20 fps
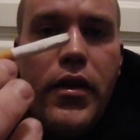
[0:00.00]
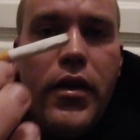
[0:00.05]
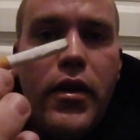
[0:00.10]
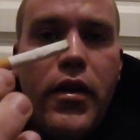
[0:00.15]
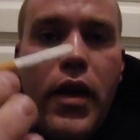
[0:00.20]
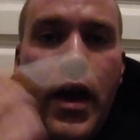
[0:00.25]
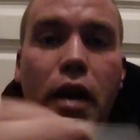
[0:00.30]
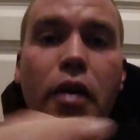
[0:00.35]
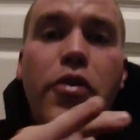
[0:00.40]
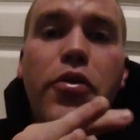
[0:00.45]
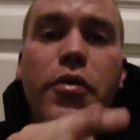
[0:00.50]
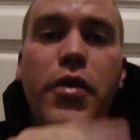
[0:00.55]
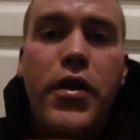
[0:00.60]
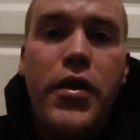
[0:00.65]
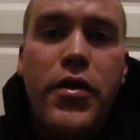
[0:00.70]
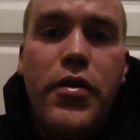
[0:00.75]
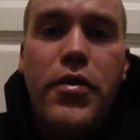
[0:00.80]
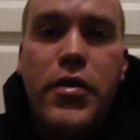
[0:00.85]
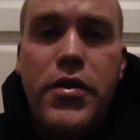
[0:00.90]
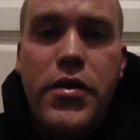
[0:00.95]
how you
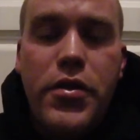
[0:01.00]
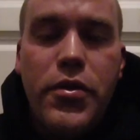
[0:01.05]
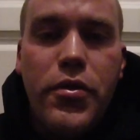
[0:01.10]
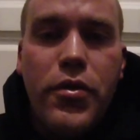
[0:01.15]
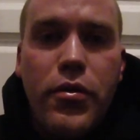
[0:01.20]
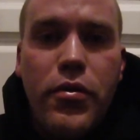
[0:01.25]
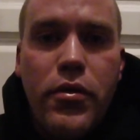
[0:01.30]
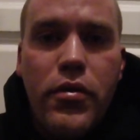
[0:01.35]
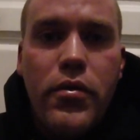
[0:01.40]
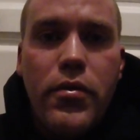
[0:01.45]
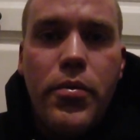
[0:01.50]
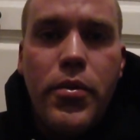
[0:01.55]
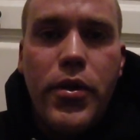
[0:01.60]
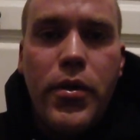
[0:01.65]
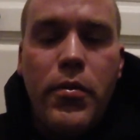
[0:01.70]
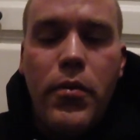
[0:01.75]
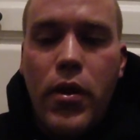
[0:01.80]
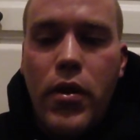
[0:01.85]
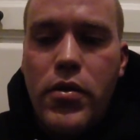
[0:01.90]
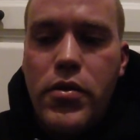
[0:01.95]
can do it too,
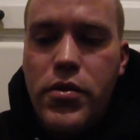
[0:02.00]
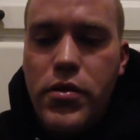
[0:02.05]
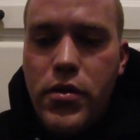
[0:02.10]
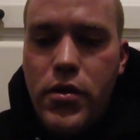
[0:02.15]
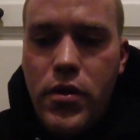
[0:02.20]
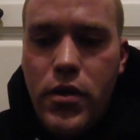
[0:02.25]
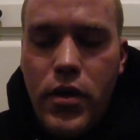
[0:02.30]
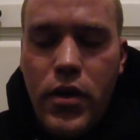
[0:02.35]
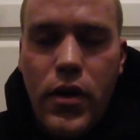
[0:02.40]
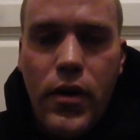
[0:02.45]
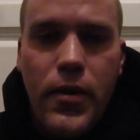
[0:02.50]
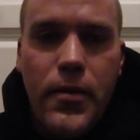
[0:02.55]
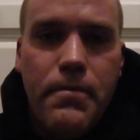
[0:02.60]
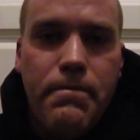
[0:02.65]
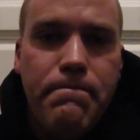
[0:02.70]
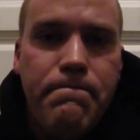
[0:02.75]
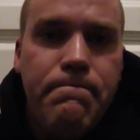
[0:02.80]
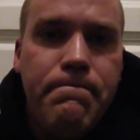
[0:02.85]
pretty much. Let